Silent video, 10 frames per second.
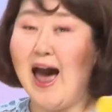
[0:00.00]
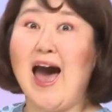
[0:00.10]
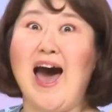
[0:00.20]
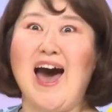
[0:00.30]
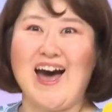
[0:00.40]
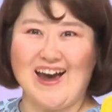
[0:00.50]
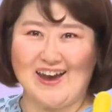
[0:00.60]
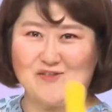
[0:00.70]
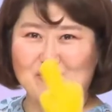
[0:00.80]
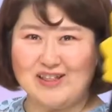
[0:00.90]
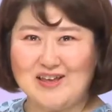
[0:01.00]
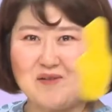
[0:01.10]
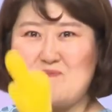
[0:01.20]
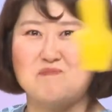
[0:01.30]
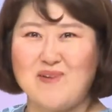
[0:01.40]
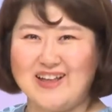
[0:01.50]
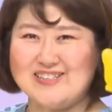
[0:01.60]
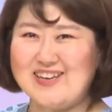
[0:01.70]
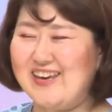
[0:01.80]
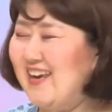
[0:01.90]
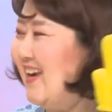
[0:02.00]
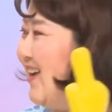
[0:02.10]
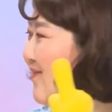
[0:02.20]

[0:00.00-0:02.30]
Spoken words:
I with the magic E,